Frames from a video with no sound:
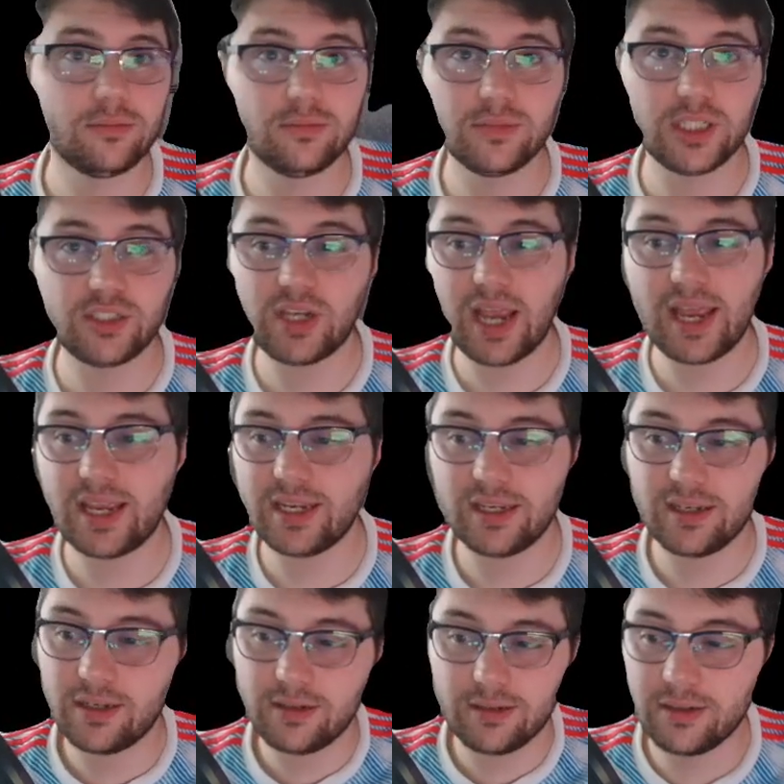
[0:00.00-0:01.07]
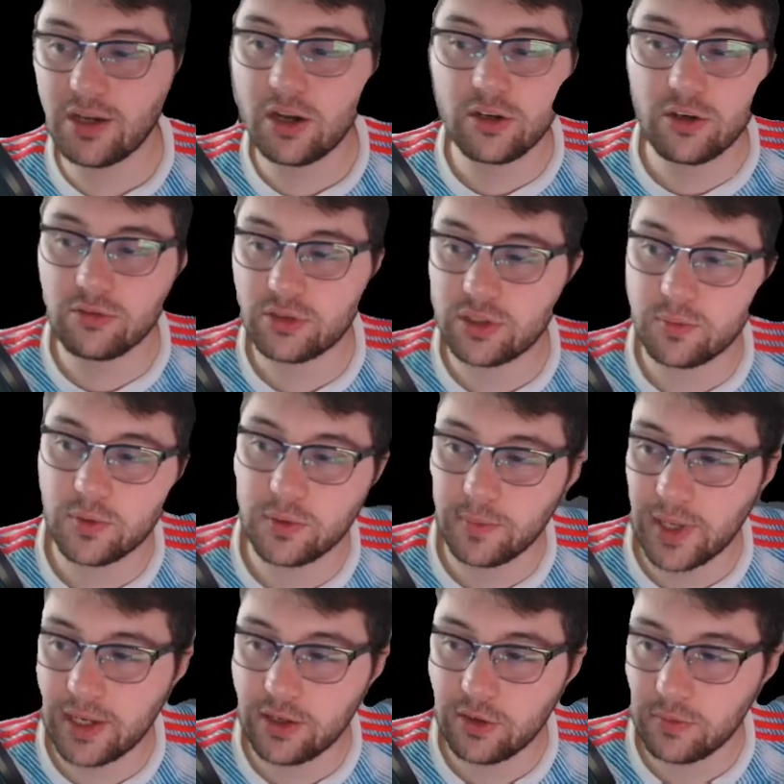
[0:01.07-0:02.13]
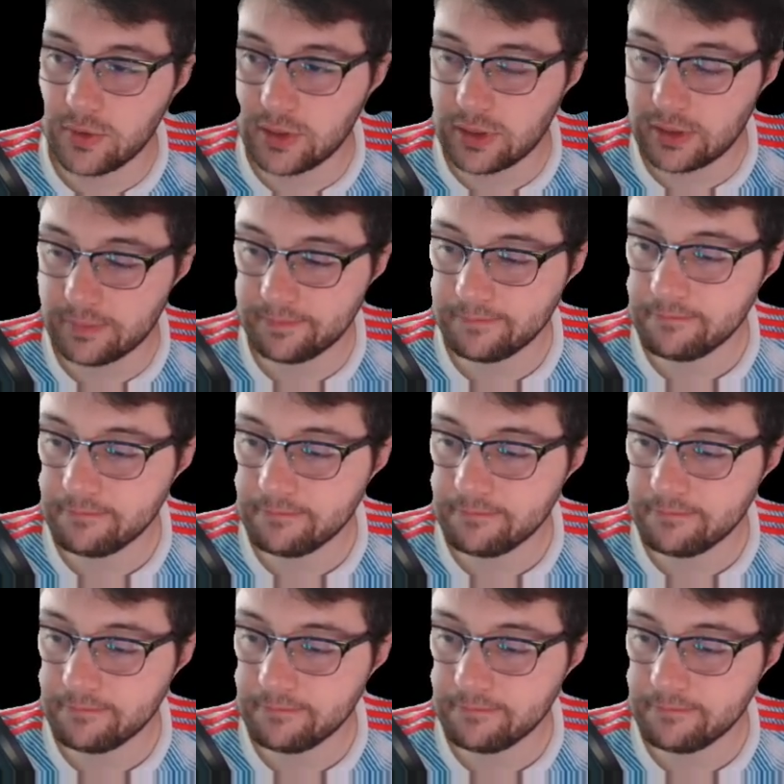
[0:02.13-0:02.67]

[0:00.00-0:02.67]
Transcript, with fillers: Literally, not noticeable by humans.